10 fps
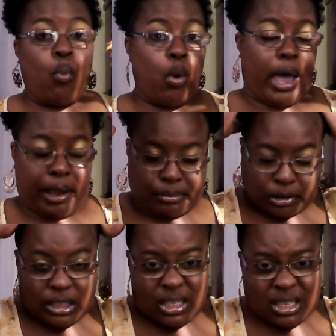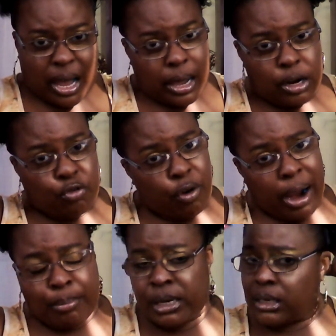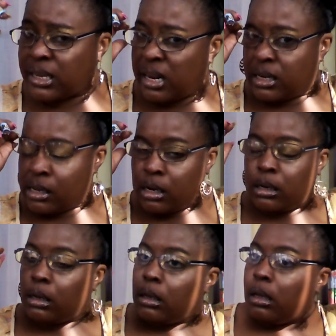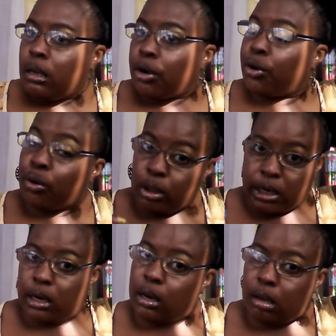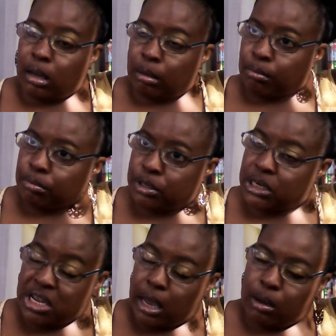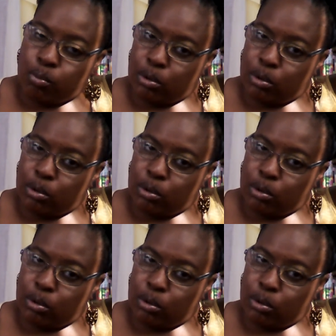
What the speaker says: wet, because it's kind of dry, because I did it earlier today.